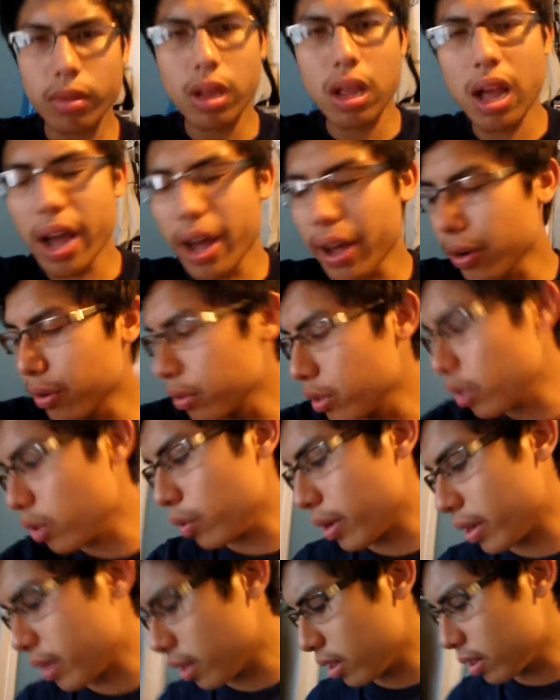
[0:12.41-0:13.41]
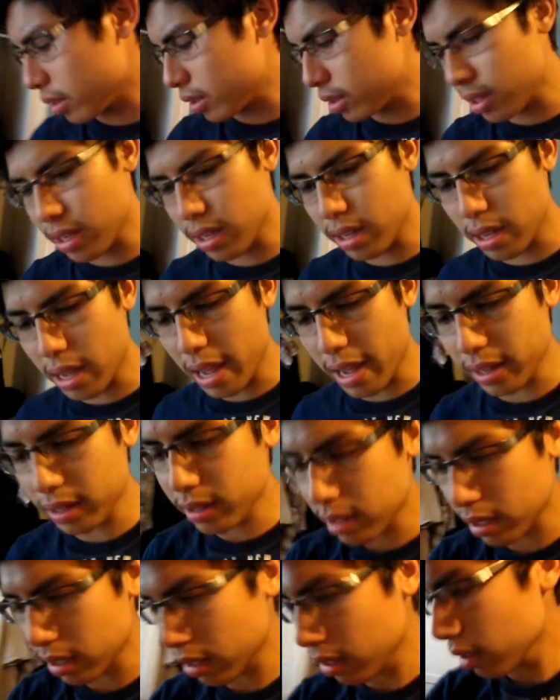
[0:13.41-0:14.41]
I don't know. I think it's the
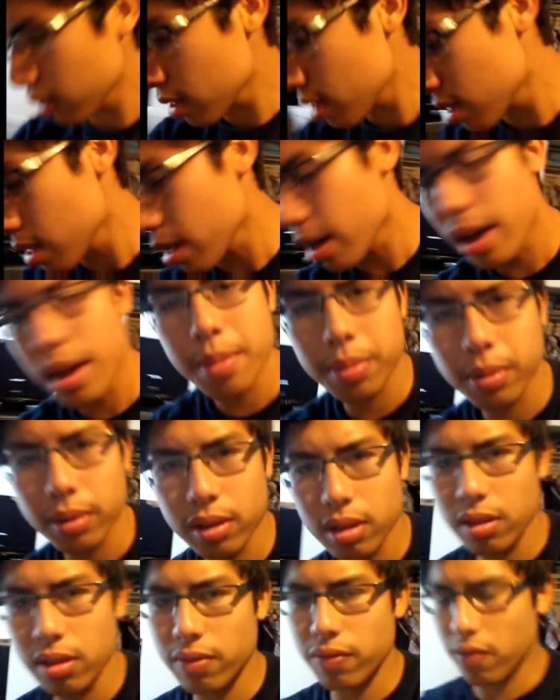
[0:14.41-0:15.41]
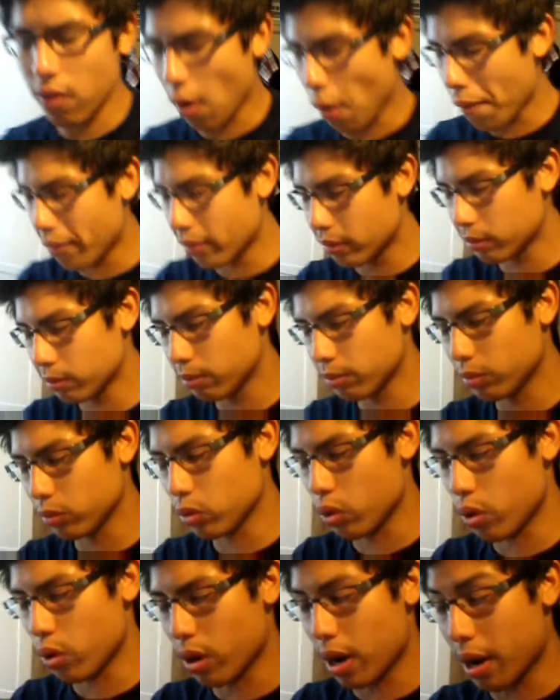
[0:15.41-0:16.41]
18th, I believe.
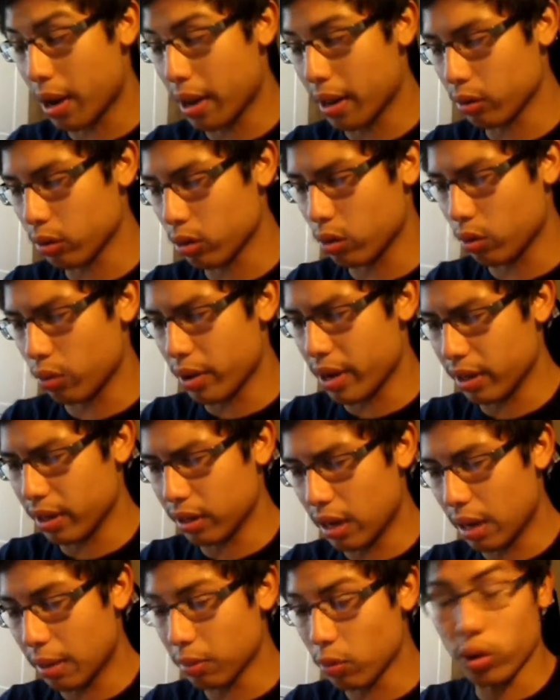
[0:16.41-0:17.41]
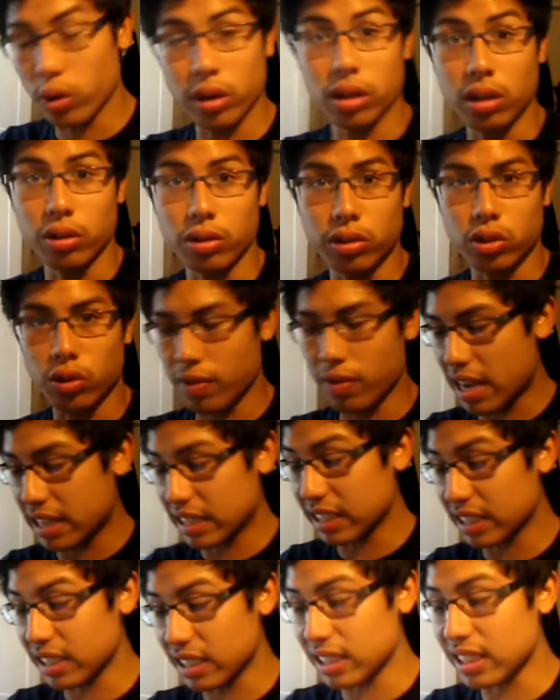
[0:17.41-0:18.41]
Or I no wait. I'm going a little too fast.
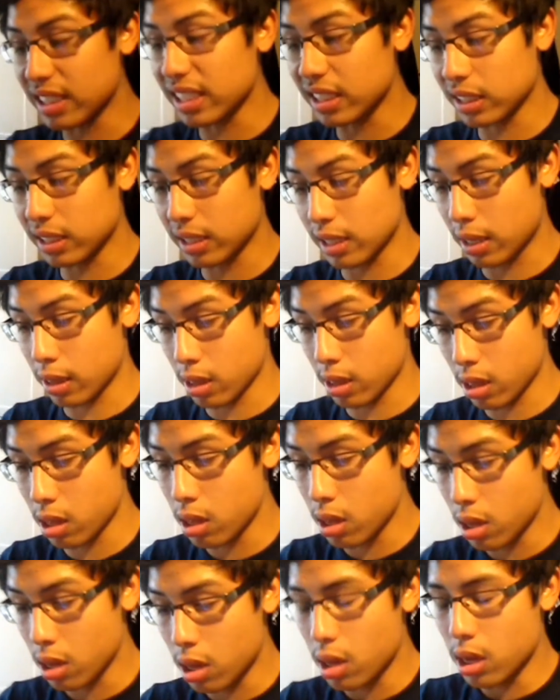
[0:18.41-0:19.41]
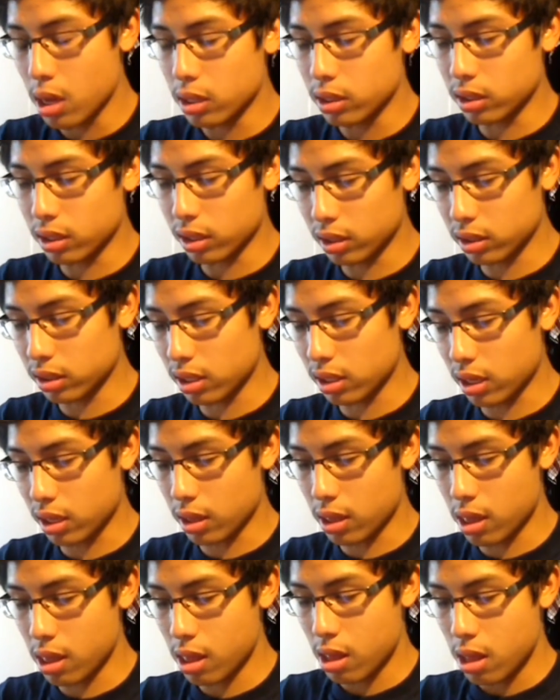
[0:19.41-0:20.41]
It's the 16th.
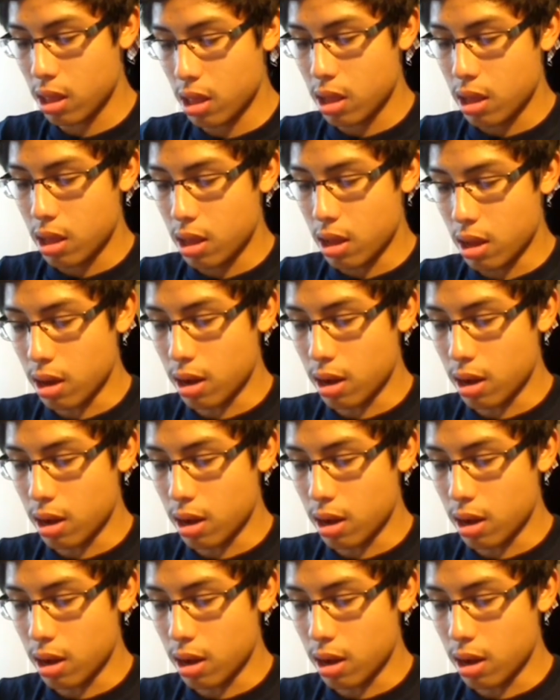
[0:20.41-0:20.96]
16th.